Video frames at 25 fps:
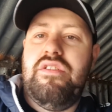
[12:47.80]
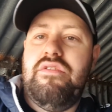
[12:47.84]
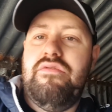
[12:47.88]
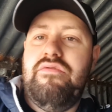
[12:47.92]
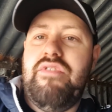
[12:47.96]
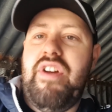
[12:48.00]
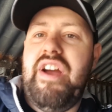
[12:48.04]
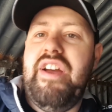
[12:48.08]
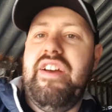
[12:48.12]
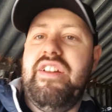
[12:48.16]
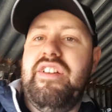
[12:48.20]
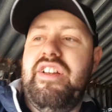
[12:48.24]

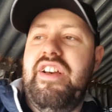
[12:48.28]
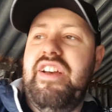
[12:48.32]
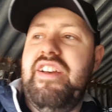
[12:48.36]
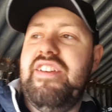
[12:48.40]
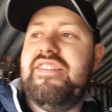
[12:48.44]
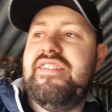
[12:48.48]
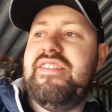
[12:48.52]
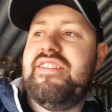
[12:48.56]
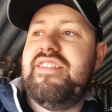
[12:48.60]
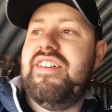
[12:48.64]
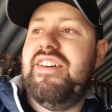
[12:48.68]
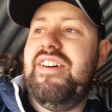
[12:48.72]
write a
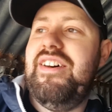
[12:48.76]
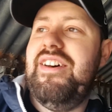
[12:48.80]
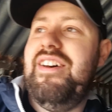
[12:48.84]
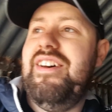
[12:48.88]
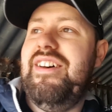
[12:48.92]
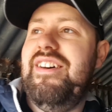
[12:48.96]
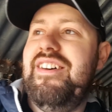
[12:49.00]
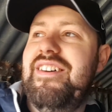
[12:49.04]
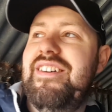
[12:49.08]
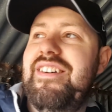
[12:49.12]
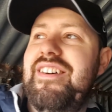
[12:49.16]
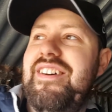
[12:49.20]
list,
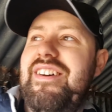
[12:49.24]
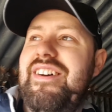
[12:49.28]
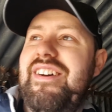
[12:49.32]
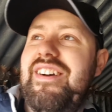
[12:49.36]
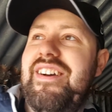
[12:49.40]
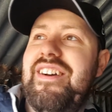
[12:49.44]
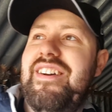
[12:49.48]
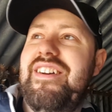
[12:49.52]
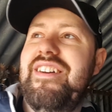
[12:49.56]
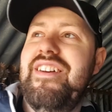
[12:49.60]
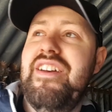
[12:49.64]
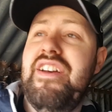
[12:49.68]

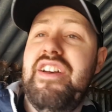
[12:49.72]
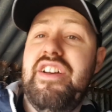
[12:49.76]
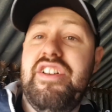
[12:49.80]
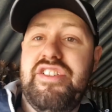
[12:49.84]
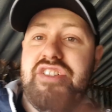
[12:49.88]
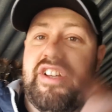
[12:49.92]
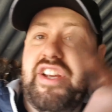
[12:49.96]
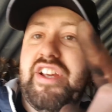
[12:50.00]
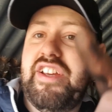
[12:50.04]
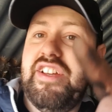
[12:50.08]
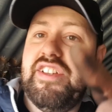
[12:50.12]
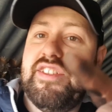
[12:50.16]

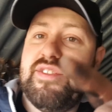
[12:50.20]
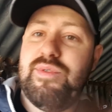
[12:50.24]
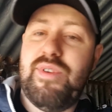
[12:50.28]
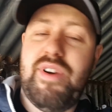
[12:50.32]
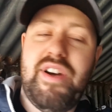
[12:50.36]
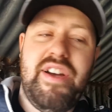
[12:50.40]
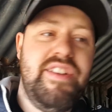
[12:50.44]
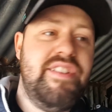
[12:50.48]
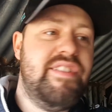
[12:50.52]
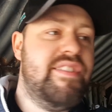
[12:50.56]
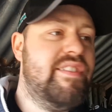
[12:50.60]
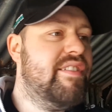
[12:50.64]
check it
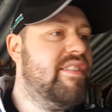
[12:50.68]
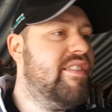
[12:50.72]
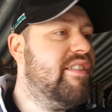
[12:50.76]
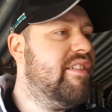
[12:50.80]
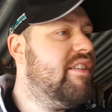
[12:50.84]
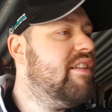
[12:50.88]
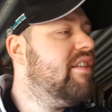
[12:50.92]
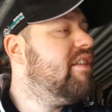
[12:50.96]
twice,